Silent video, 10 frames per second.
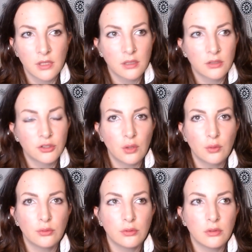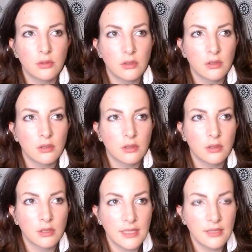So
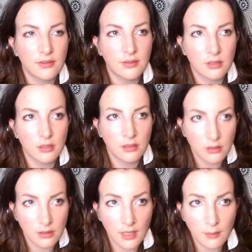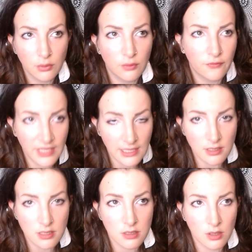this double
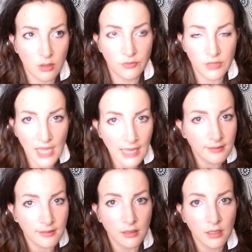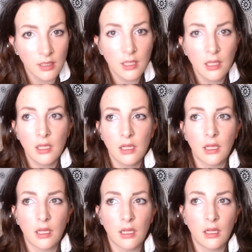face of reality,
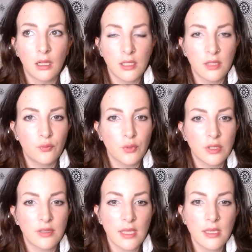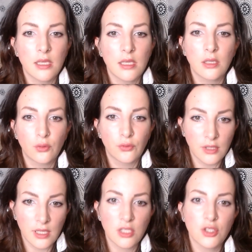if we take it in
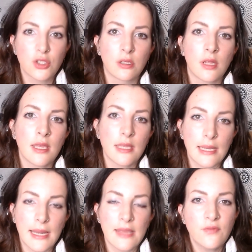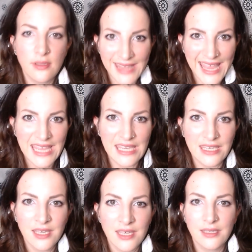consideration in every day,
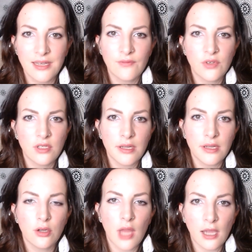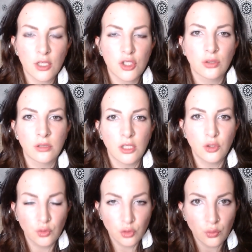in every little action that you
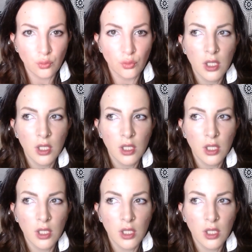do,